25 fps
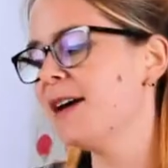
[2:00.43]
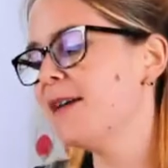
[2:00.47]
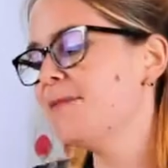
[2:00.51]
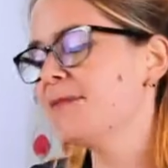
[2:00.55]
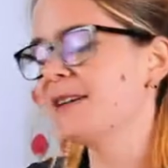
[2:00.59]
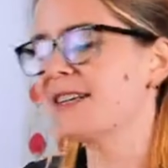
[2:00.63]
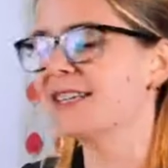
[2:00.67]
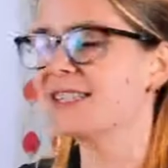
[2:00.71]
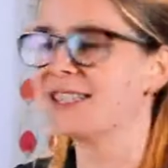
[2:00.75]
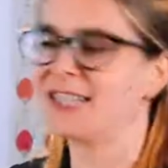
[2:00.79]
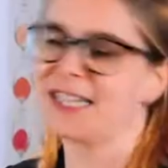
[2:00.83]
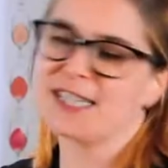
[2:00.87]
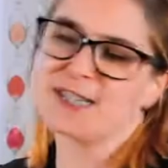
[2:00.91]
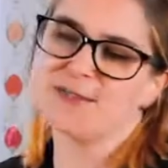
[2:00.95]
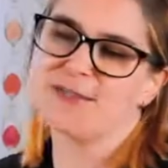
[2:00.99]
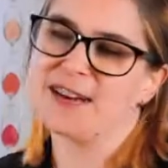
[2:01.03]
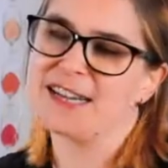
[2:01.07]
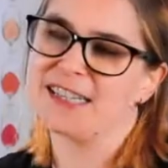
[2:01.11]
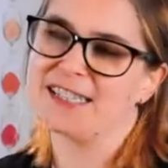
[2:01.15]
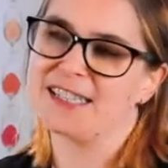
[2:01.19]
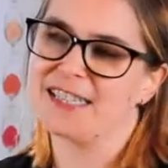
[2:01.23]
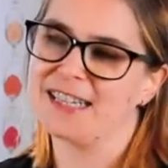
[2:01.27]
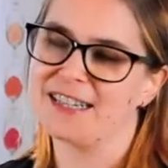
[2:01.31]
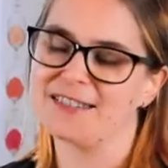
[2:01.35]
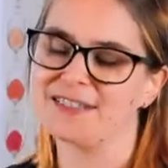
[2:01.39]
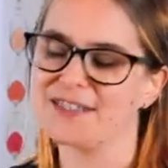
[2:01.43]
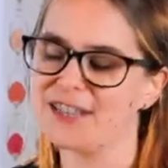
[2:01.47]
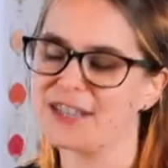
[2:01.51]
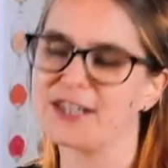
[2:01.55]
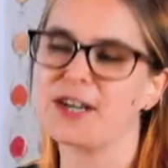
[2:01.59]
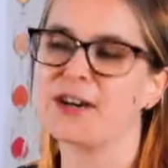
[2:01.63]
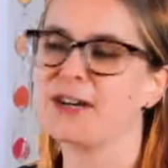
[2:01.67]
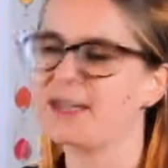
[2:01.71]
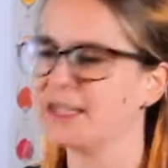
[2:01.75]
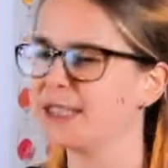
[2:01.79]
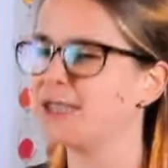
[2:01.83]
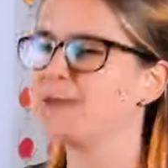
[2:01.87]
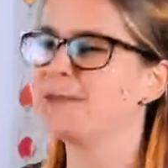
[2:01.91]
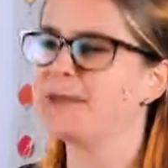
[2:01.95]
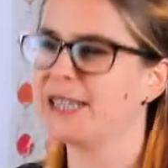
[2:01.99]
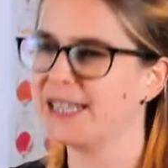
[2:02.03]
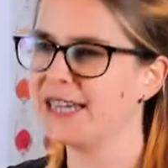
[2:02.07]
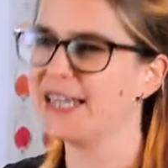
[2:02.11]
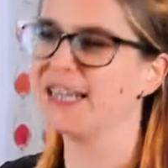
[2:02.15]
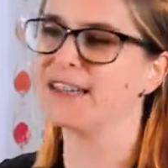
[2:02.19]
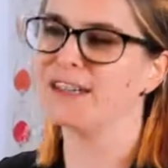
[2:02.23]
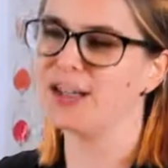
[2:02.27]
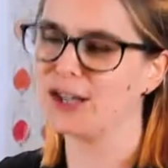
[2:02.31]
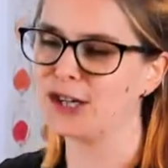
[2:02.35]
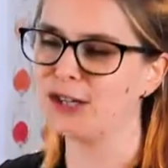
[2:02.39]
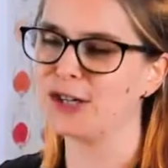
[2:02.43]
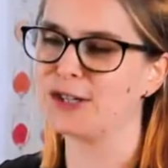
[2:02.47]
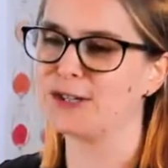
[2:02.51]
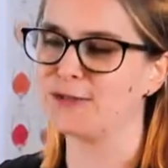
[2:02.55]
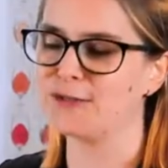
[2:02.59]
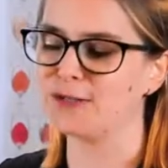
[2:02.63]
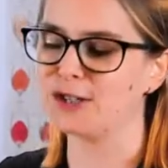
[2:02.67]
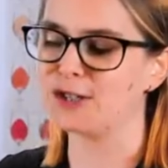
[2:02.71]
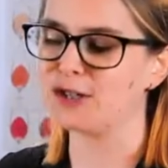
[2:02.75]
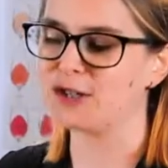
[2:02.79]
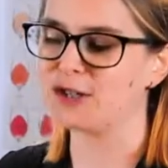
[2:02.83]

because let's face it, they're going to be in a lot of your